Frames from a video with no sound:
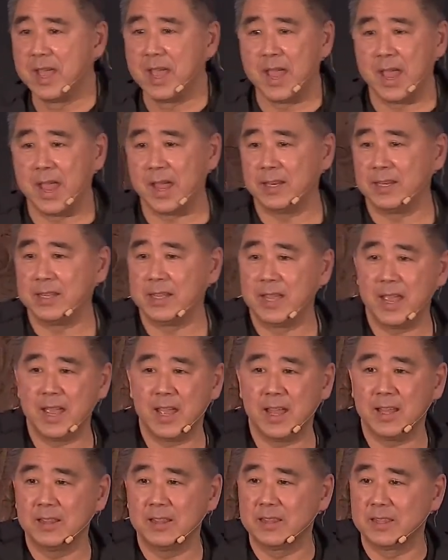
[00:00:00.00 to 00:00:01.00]
and he
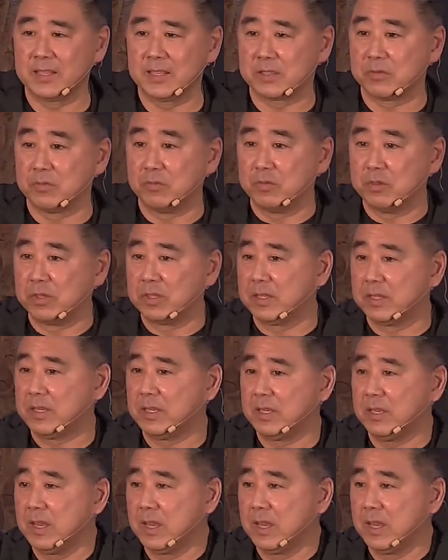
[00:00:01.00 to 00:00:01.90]
had this really